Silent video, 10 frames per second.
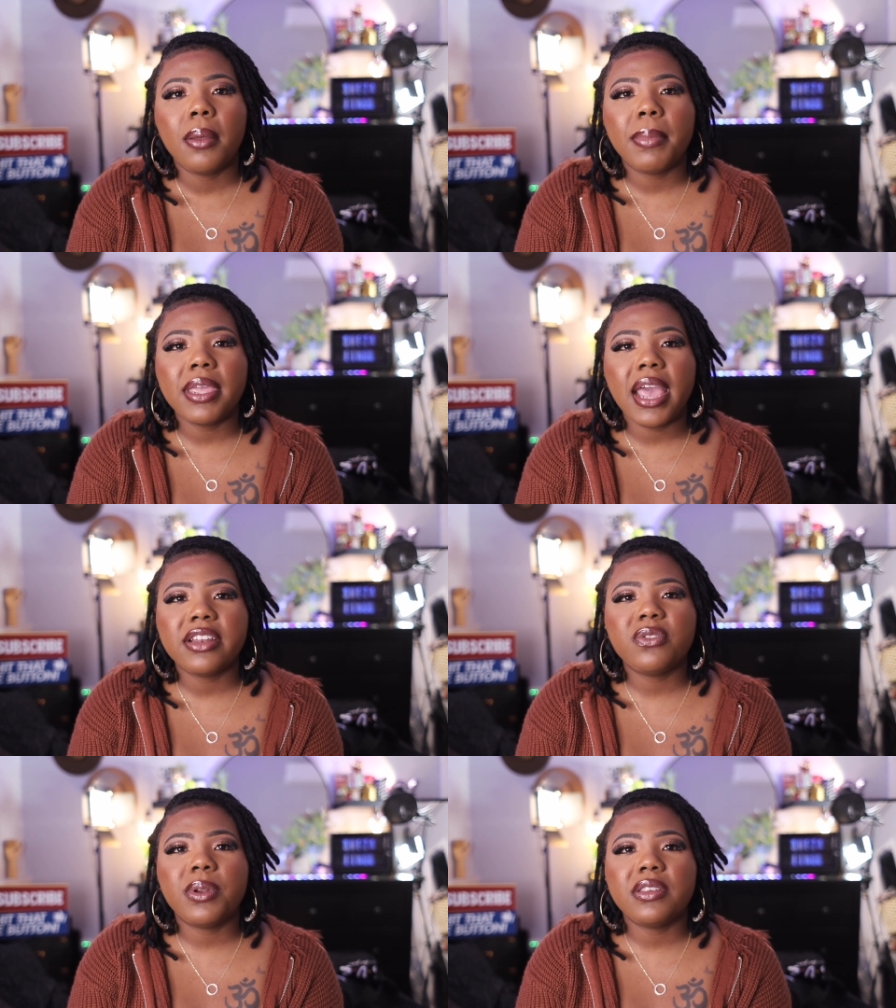But yeah, I
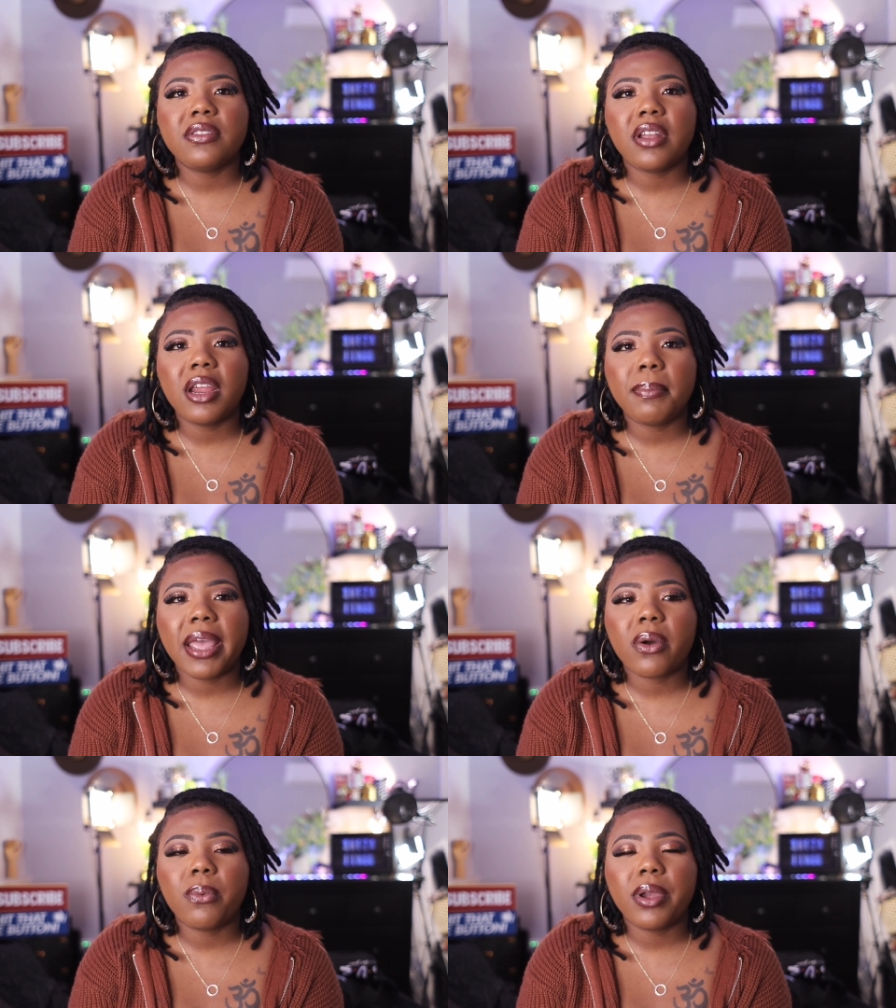just want to start
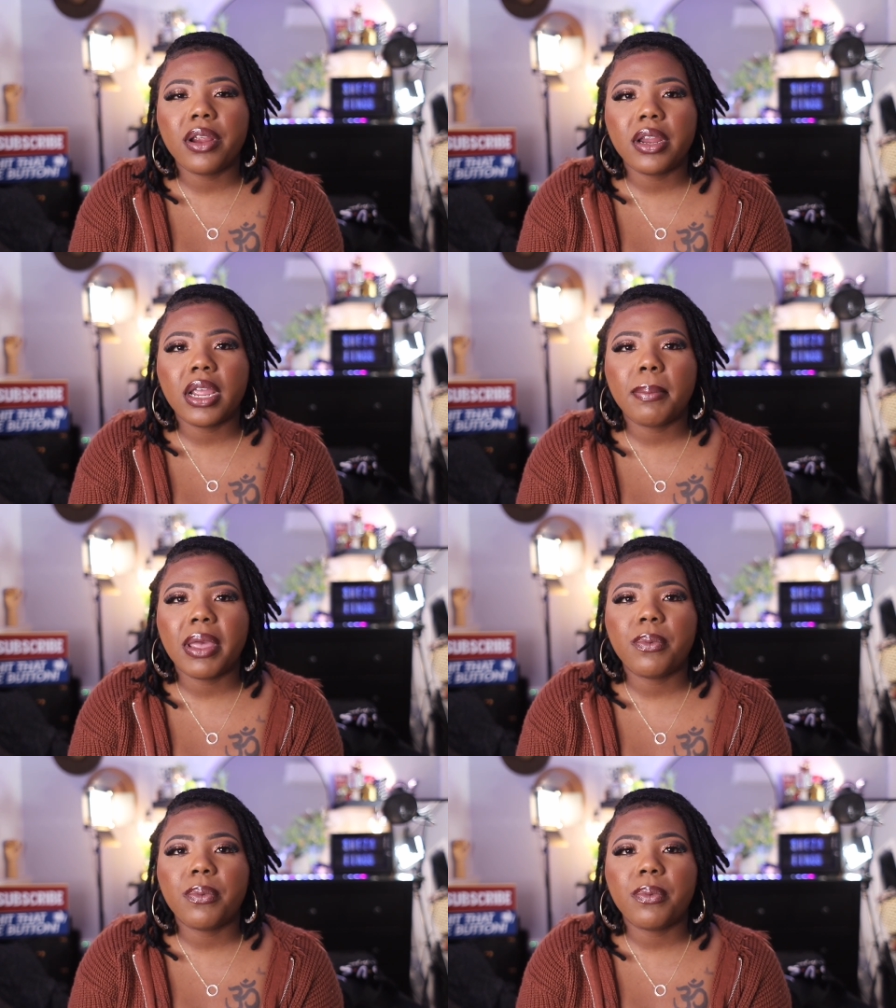back wearing my